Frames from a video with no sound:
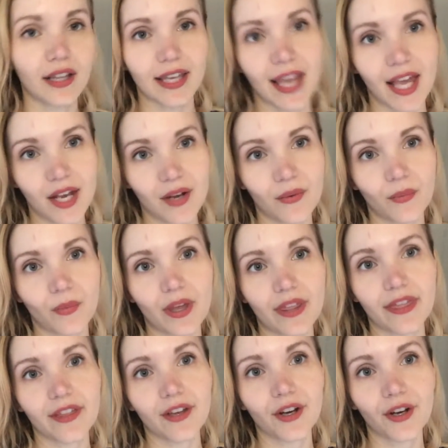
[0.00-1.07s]
again
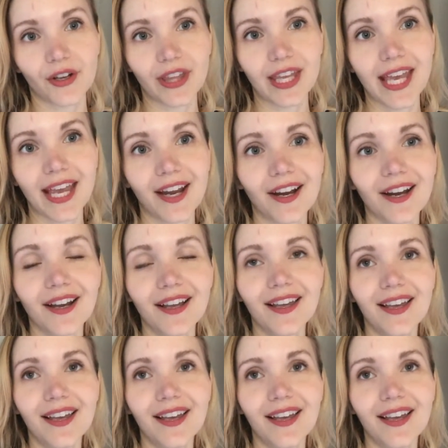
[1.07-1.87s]
with curly hair,